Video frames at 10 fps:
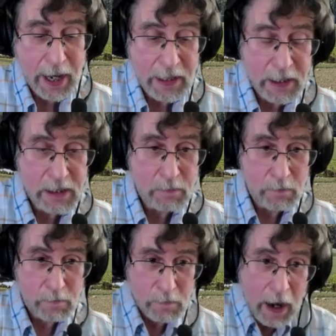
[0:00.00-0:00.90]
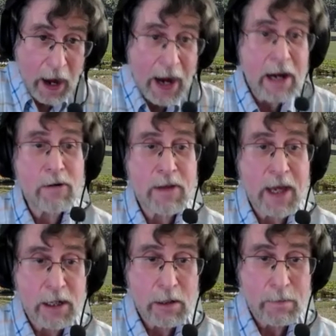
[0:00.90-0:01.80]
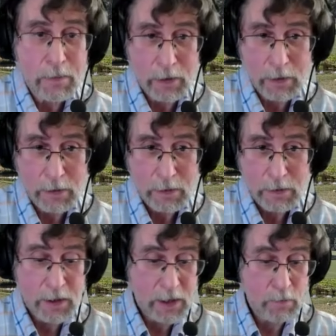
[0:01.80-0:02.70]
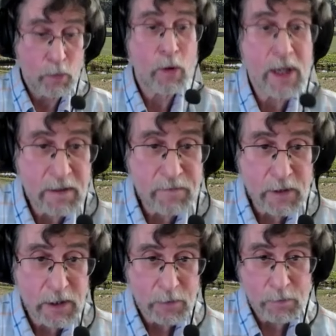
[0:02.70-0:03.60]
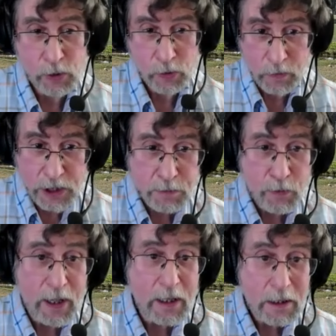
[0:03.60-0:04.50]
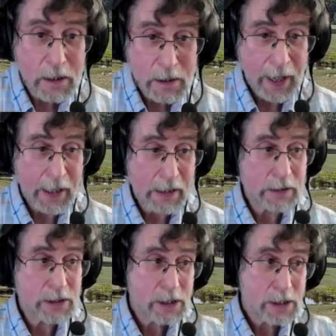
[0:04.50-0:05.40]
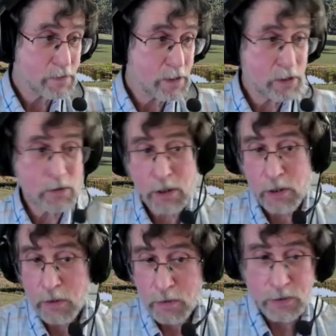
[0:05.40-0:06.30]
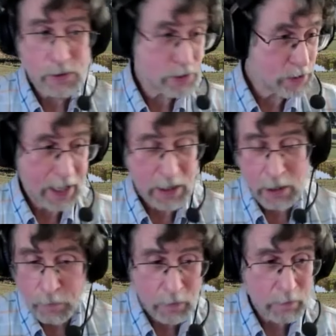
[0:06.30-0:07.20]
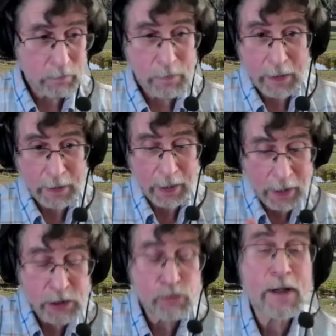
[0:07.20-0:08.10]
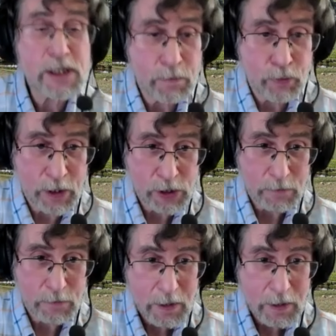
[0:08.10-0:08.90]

And the higher that number, the more evenly the manure is spread, and you can use that number, and it's grazing pressure.